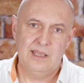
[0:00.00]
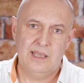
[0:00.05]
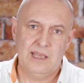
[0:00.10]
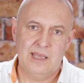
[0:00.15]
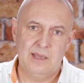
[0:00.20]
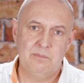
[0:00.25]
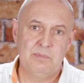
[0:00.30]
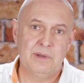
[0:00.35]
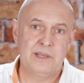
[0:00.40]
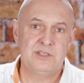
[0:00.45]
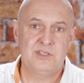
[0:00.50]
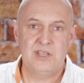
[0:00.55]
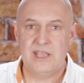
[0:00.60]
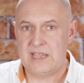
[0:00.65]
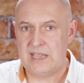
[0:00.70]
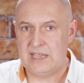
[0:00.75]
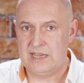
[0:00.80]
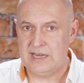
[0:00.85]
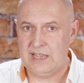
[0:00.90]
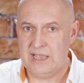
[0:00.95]
by
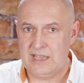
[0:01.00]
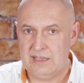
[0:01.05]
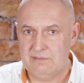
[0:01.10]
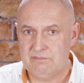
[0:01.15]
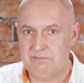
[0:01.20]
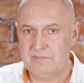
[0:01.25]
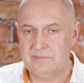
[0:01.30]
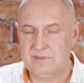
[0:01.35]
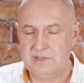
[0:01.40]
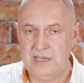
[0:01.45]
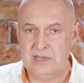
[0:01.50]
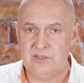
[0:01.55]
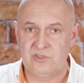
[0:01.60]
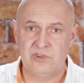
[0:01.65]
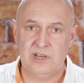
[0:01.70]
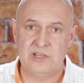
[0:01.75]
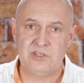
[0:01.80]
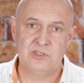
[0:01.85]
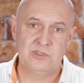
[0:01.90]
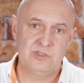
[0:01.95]
taking that
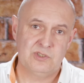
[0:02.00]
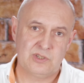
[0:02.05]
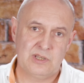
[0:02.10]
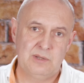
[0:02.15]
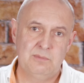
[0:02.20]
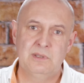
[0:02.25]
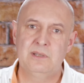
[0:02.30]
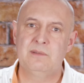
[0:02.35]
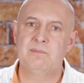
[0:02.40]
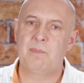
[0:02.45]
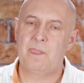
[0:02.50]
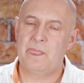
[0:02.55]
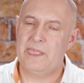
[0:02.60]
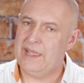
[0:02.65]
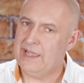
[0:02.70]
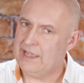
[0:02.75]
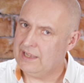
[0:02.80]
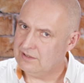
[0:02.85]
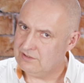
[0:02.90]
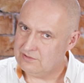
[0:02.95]
integration document
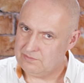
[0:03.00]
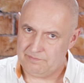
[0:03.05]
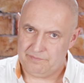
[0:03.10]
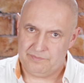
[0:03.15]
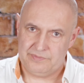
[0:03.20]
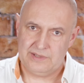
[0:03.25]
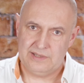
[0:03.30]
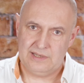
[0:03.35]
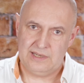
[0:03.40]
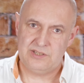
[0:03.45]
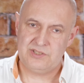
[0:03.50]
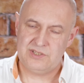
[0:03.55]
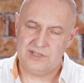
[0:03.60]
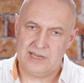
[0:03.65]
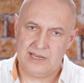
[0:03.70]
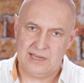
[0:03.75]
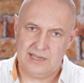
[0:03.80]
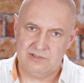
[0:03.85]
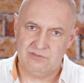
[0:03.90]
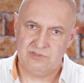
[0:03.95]
and
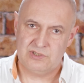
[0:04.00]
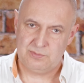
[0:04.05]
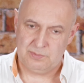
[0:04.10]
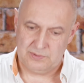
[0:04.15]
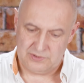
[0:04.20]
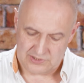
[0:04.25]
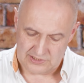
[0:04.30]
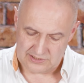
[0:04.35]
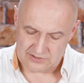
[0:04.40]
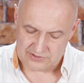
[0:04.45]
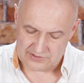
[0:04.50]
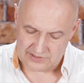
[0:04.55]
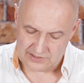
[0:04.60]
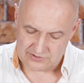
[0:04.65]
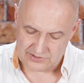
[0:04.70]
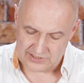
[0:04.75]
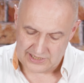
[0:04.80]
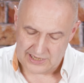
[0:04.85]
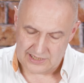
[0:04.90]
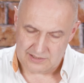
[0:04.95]
listening and responding to
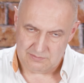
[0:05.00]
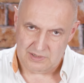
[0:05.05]
those CAN